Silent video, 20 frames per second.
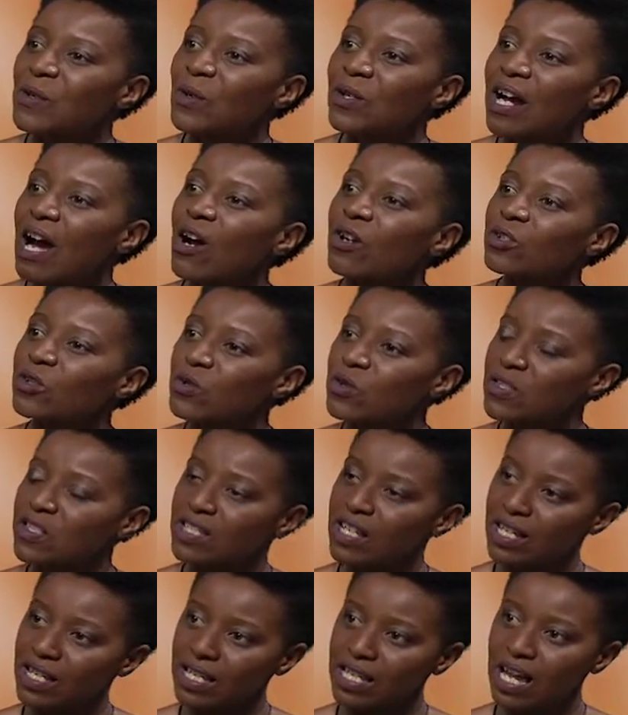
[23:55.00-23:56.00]
on how to
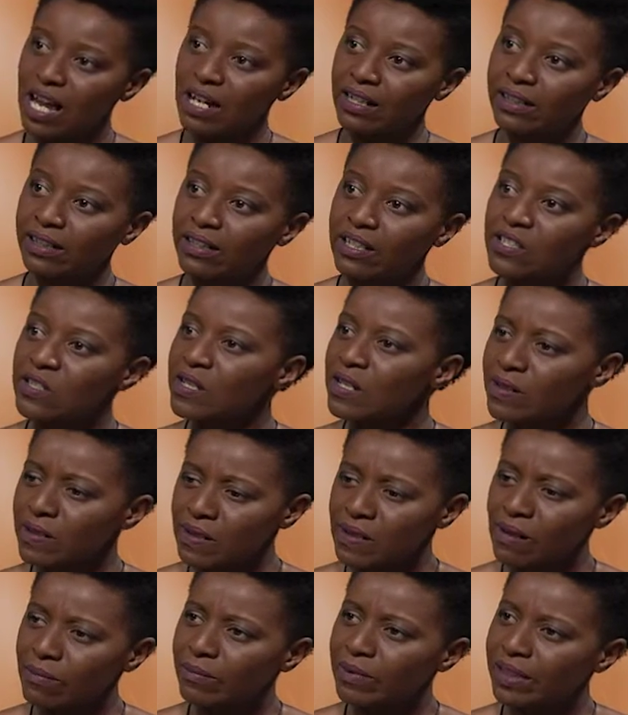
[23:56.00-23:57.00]
stay young. Is there
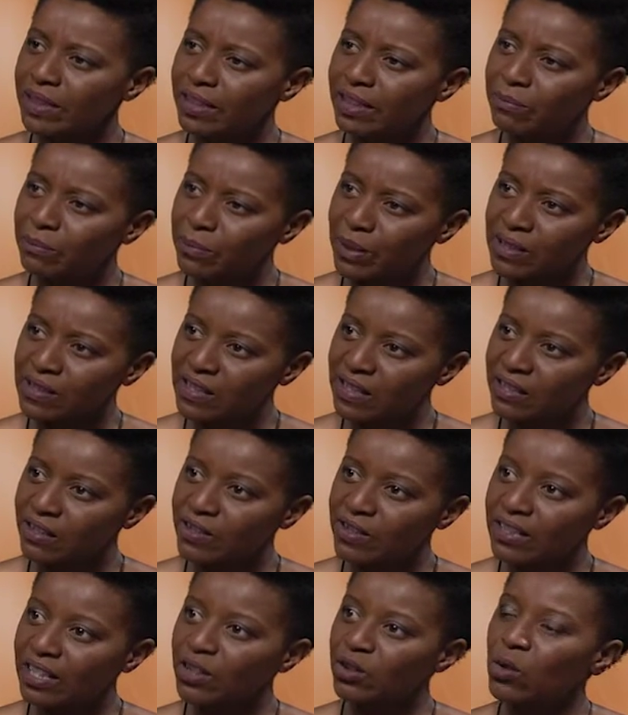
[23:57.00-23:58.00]
something in
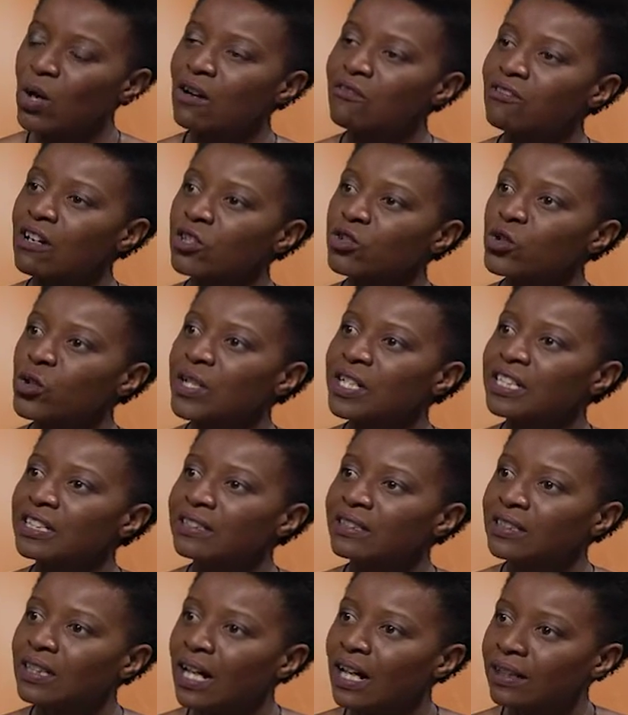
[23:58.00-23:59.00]
particular that you have actually
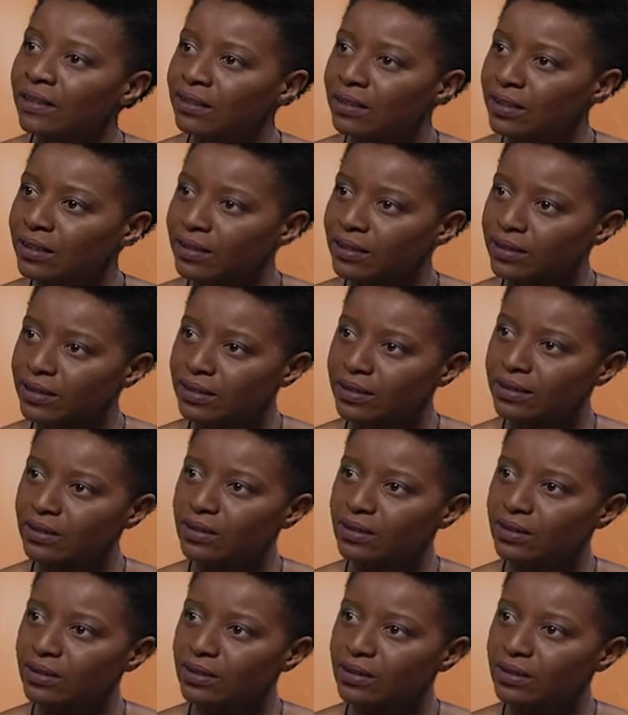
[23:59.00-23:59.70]
done?